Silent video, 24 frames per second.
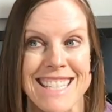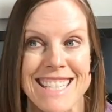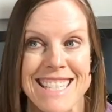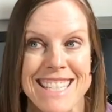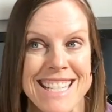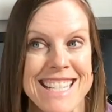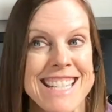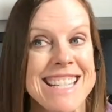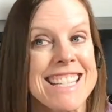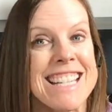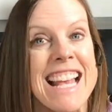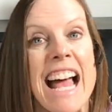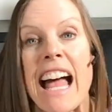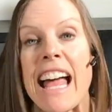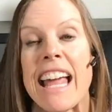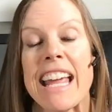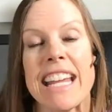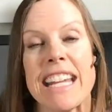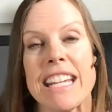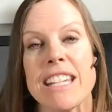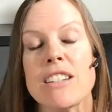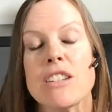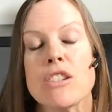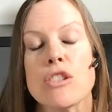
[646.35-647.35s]

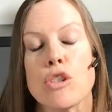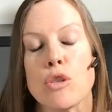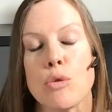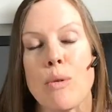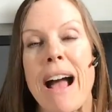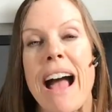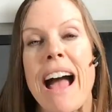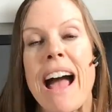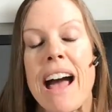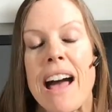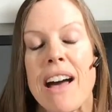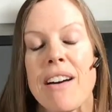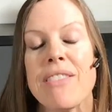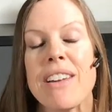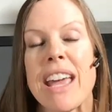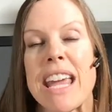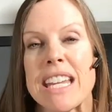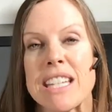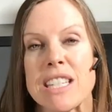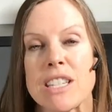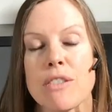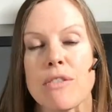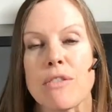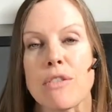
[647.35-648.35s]
designed to have
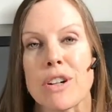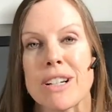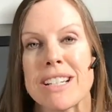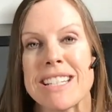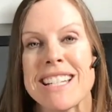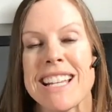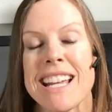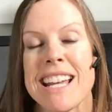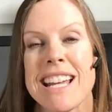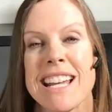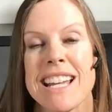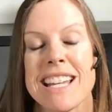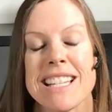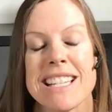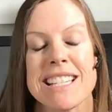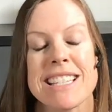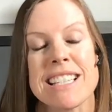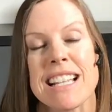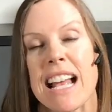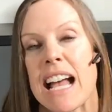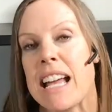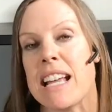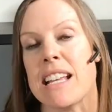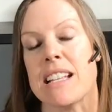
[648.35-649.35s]
a different
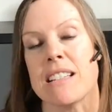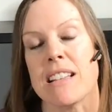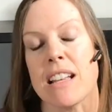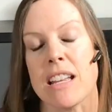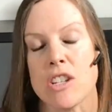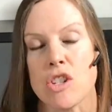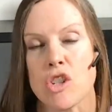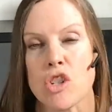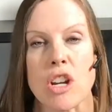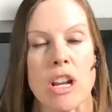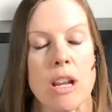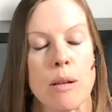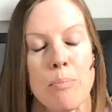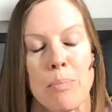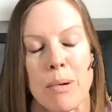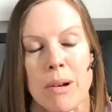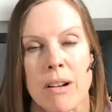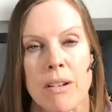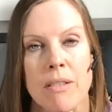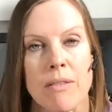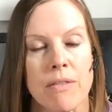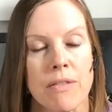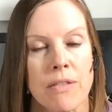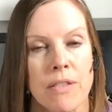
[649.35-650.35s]
size and shape
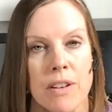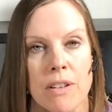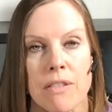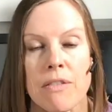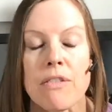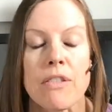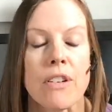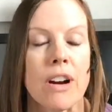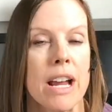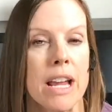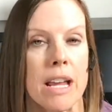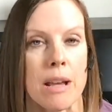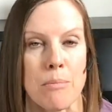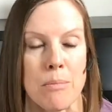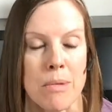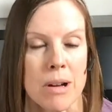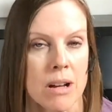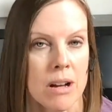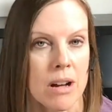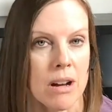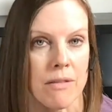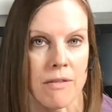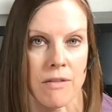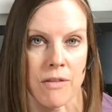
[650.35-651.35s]
of frame
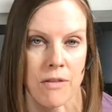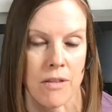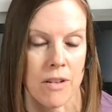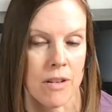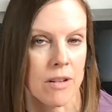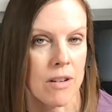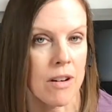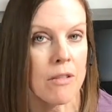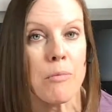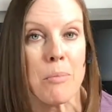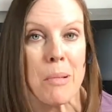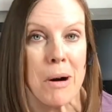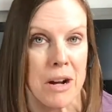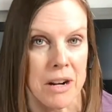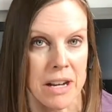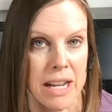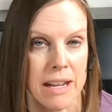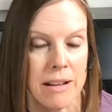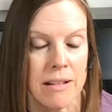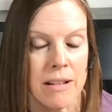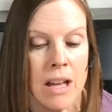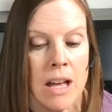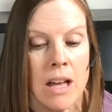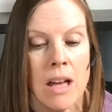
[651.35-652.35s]
of of
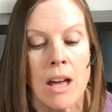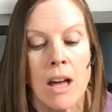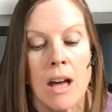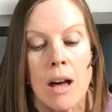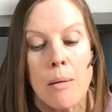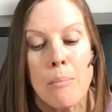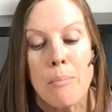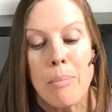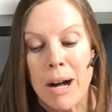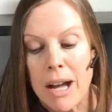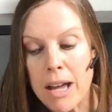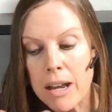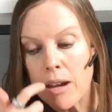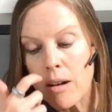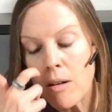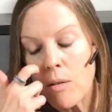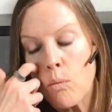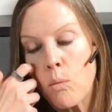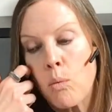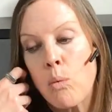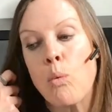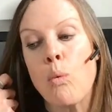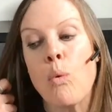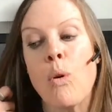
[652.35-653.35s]
body. But
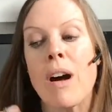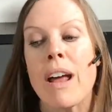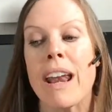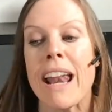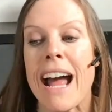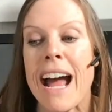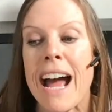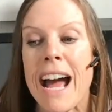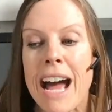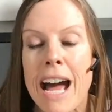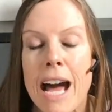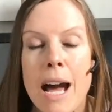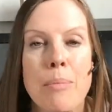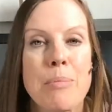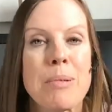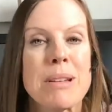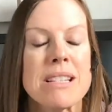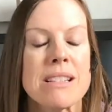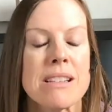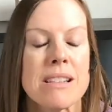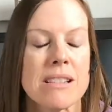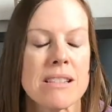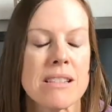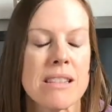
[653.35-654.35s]
what
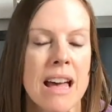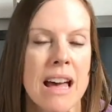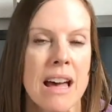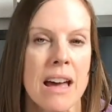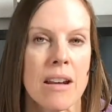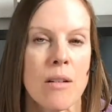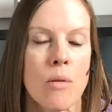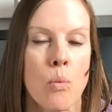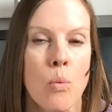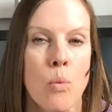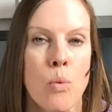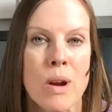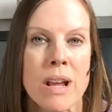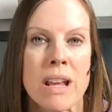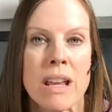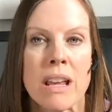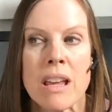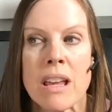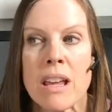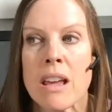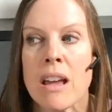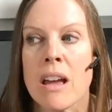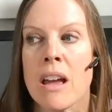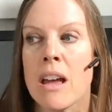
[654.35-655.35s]
happens is that
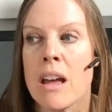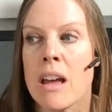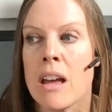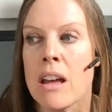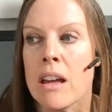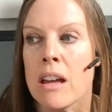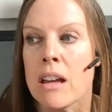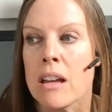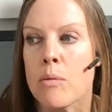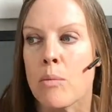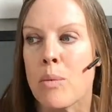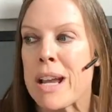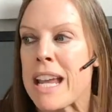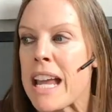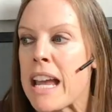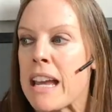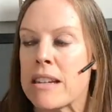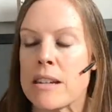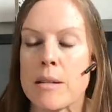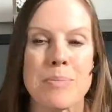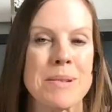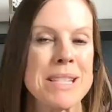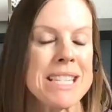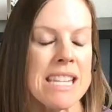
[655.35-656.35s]
we we
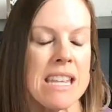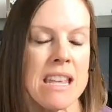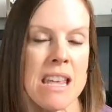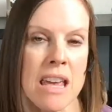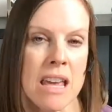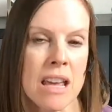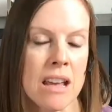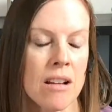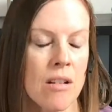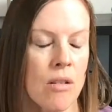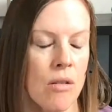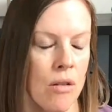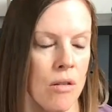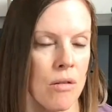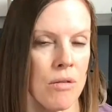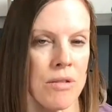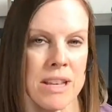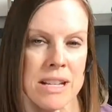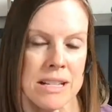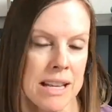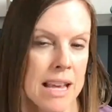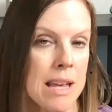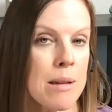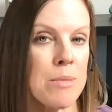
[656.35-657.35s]
end up seeing all
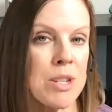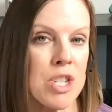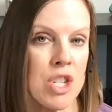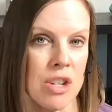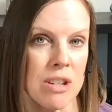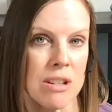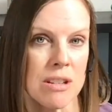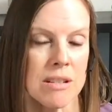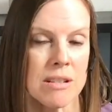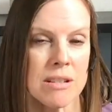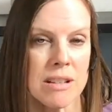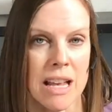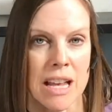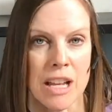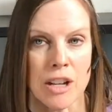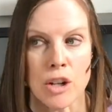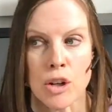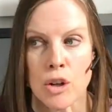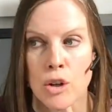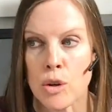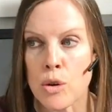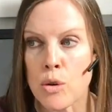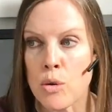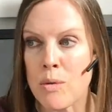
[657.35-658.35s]
these images and
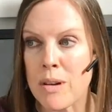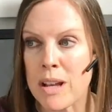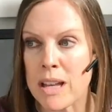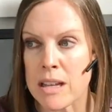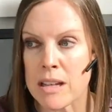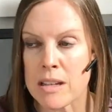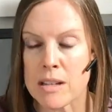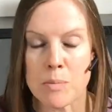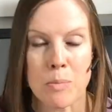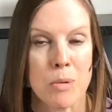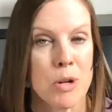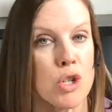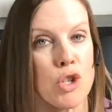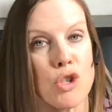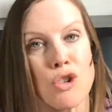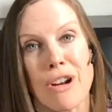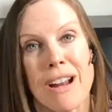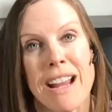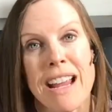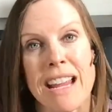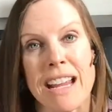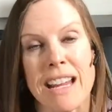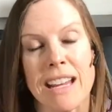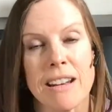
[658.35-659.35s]
who is
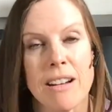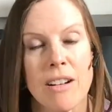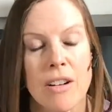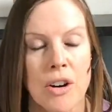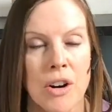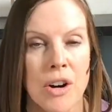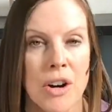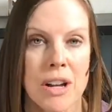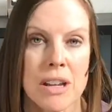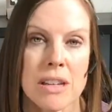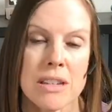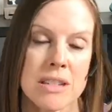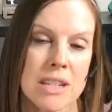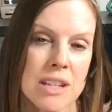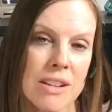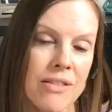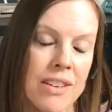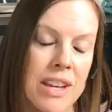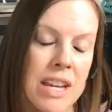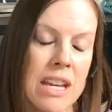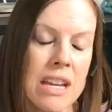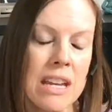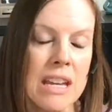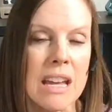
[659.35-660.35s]
portrayed on
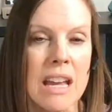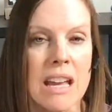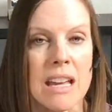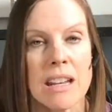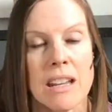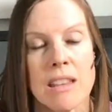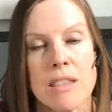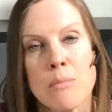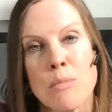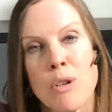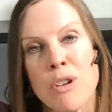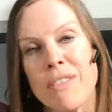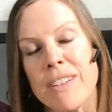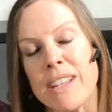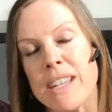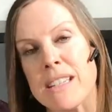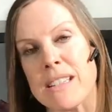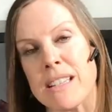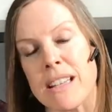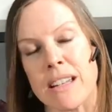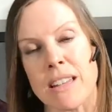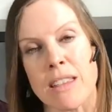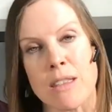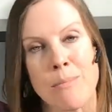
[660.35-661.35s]
TV and in the
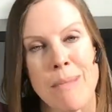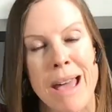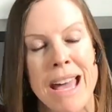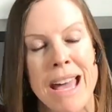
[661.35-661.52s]
movies and in the